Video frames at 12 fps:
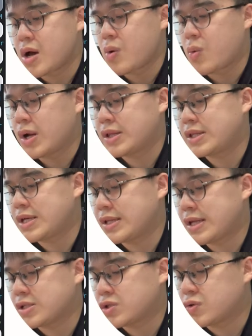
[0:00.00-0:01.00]
One thing
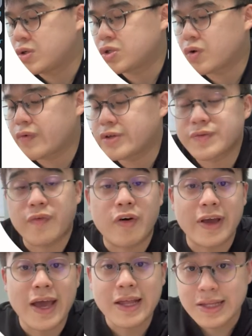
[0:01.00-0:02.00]
that students always
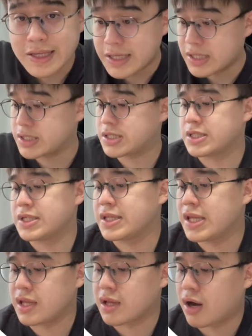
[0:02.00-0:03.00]
forget is the
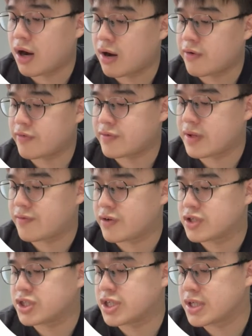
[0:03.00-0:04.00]
need of
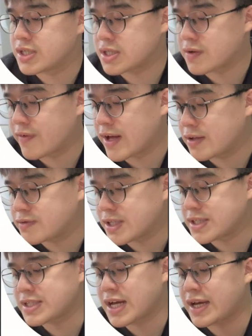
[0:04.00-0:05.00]
differentiating the values
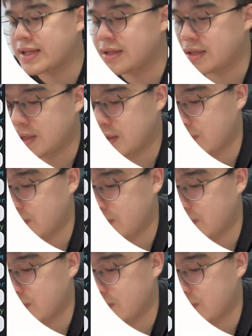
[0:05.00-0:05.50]
inside. You